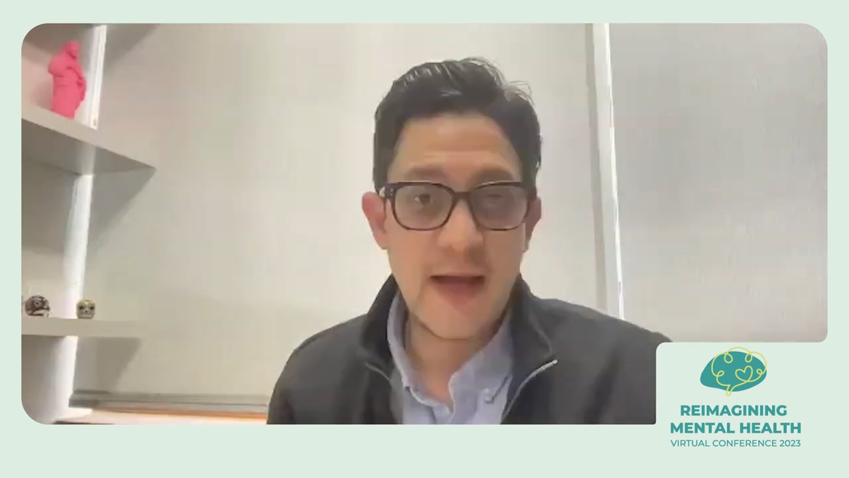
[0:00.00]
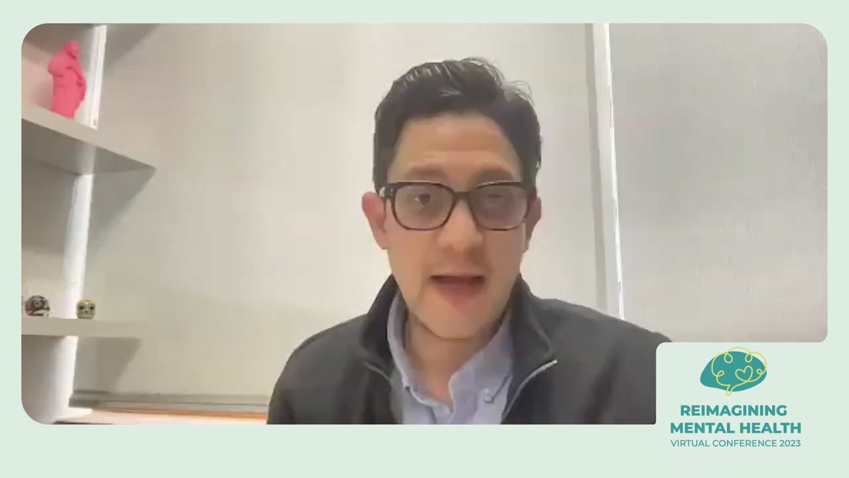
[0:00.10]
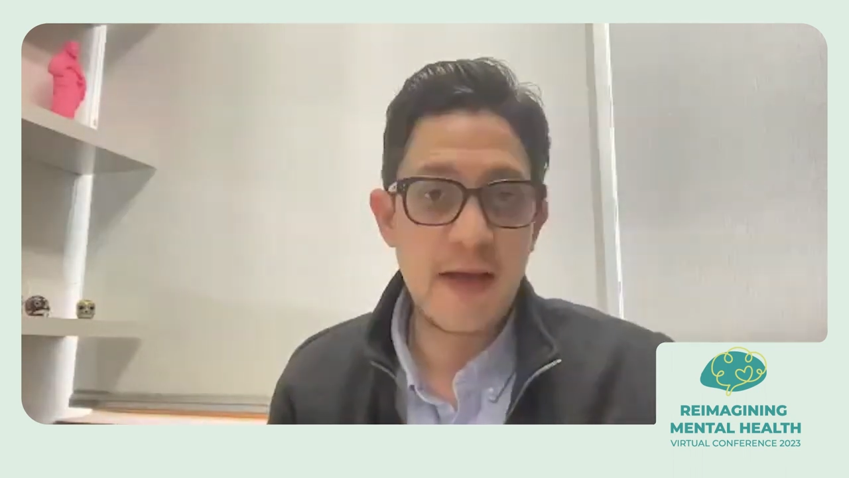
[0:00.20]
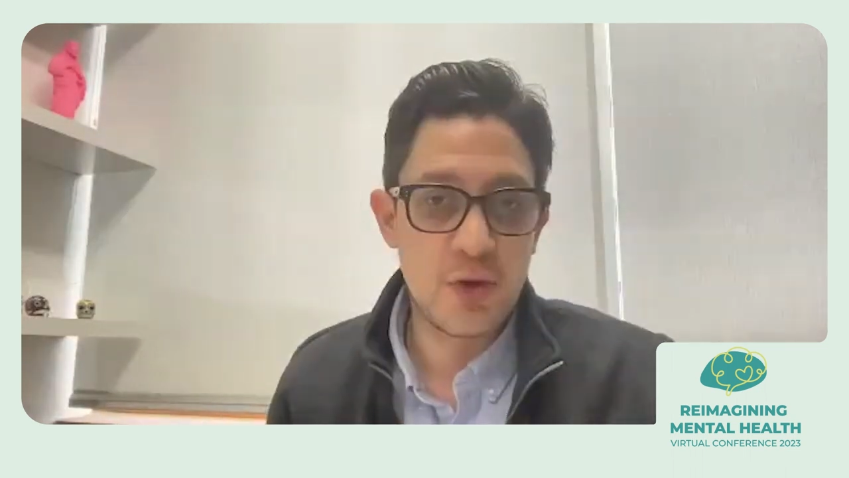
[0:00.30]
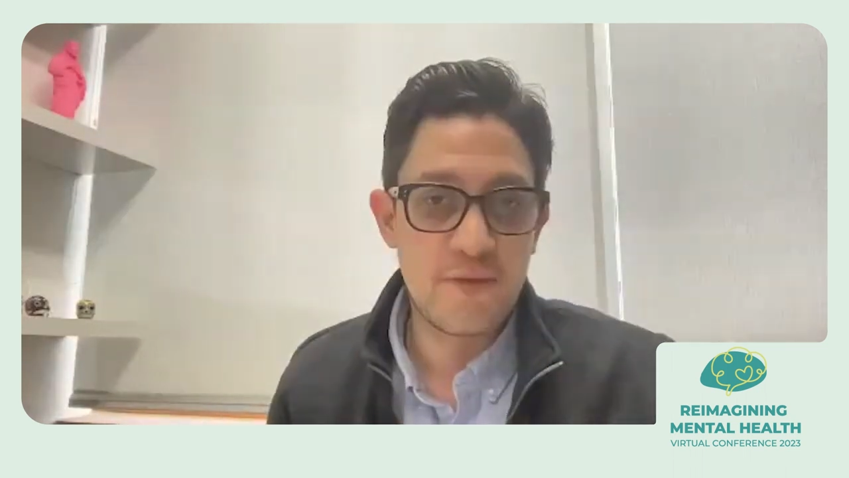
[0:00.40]

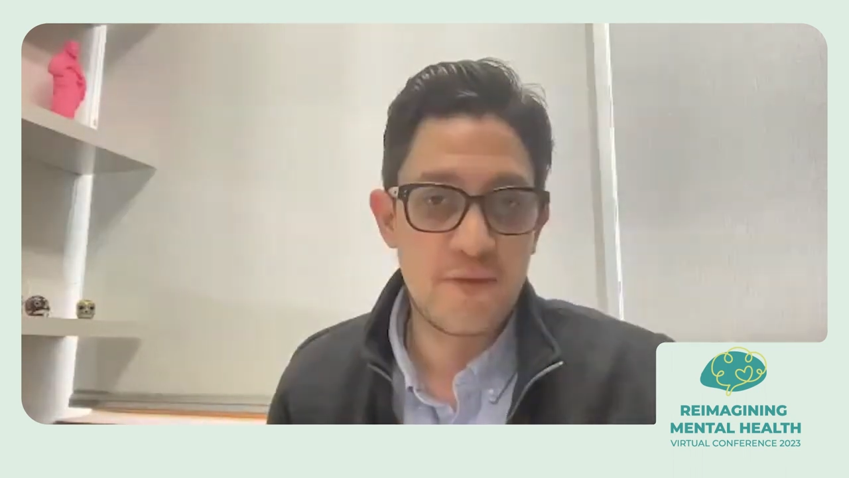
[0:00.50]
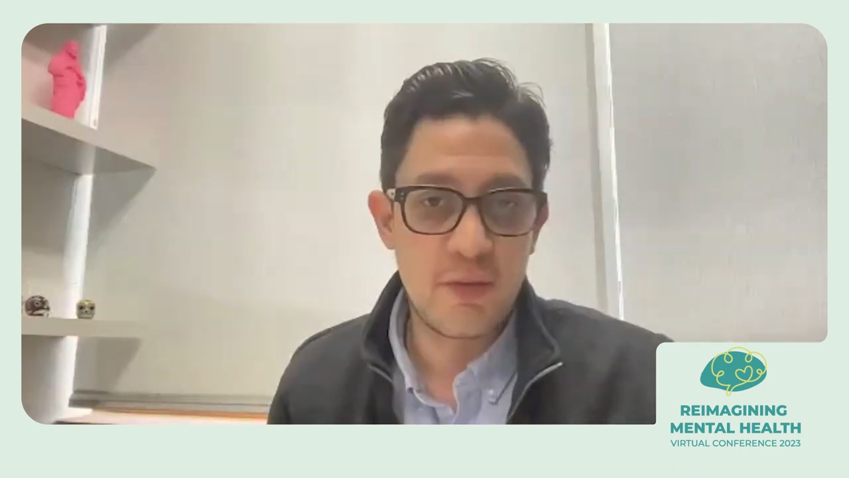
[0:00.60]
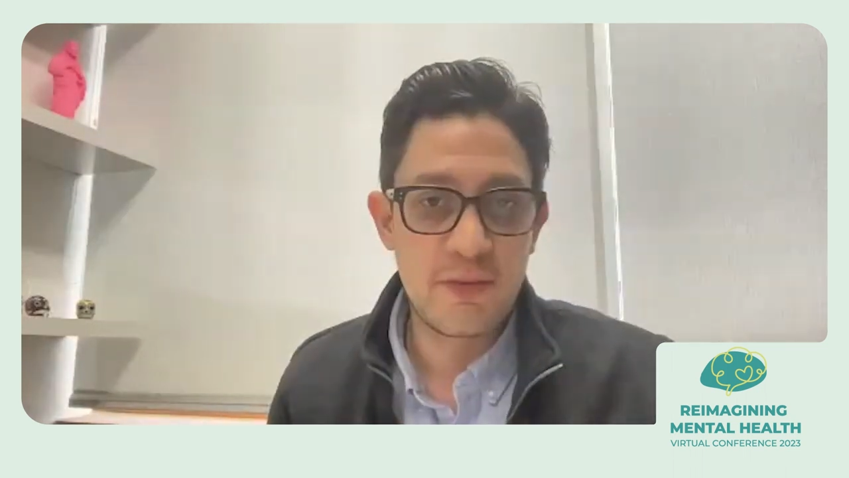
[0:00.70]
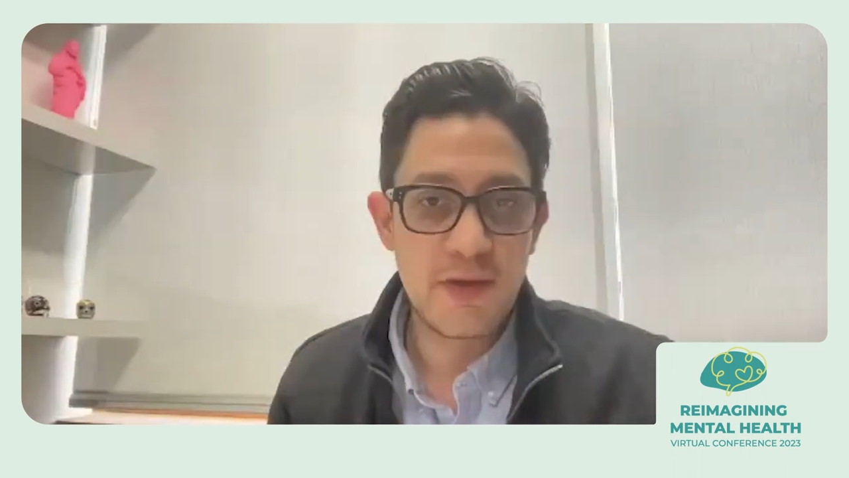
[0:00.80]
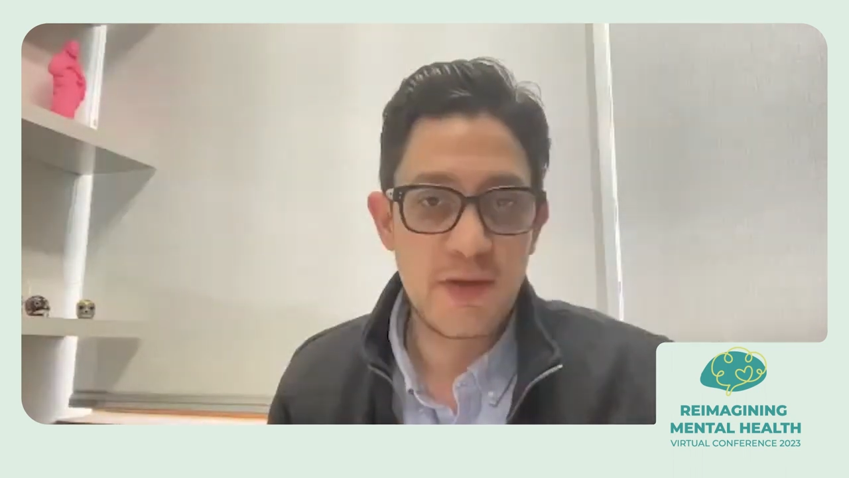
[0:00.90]
animated
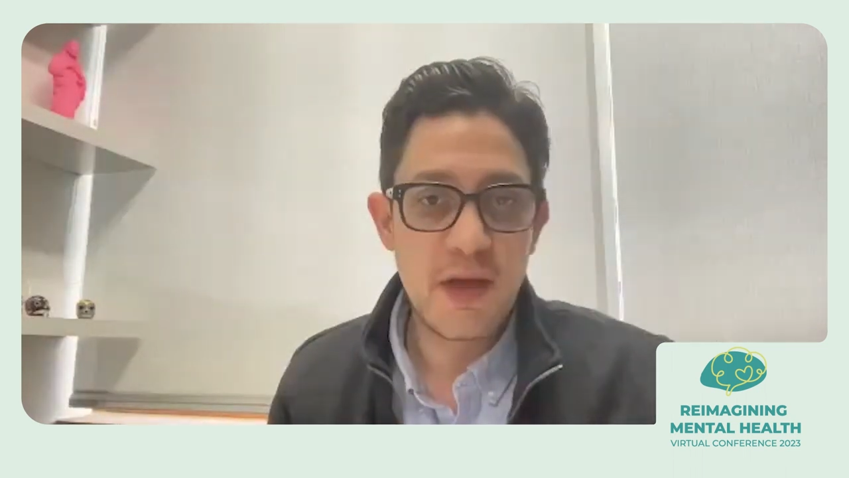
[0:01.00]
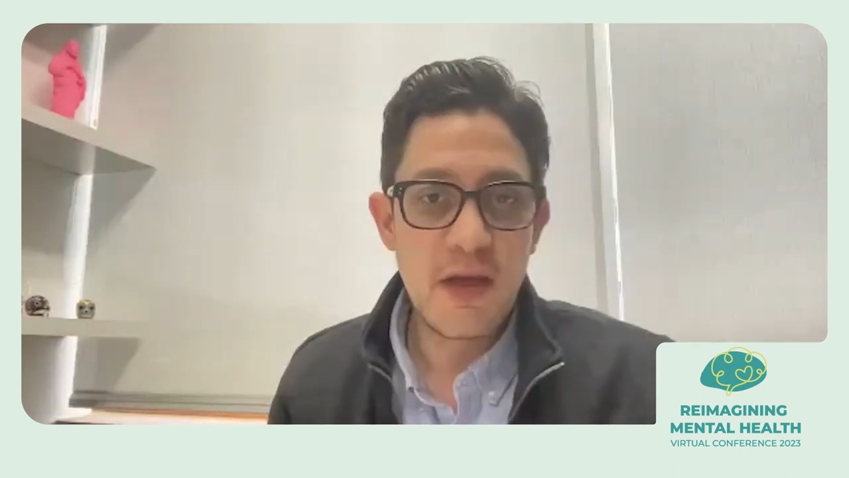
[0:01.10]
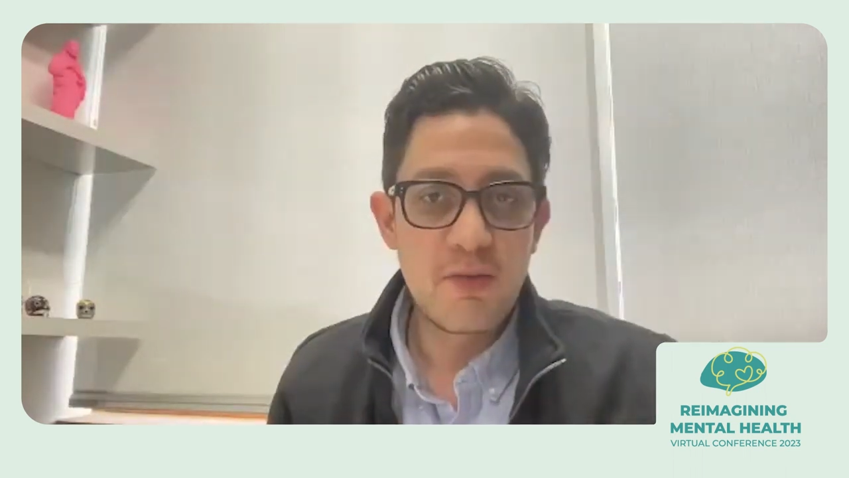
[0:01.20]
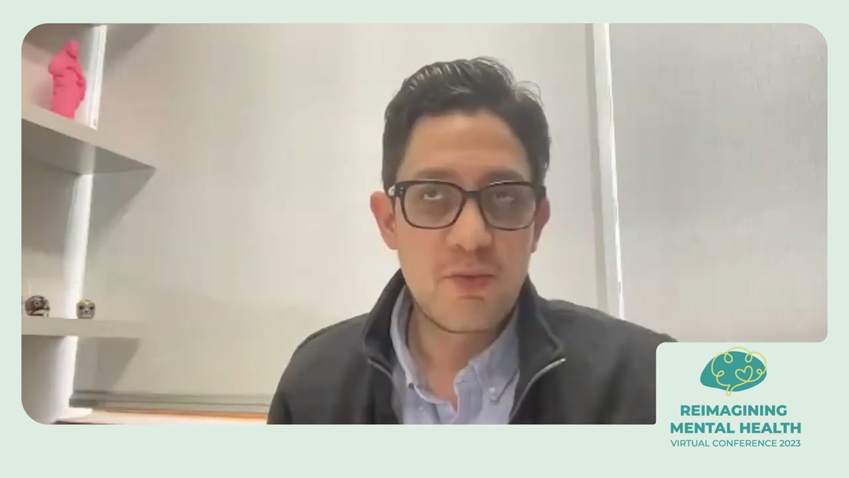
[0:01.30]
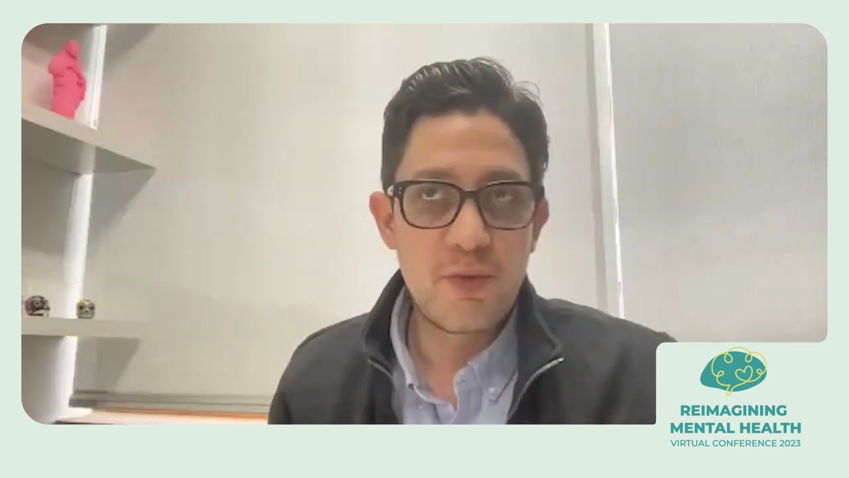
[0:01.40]
short films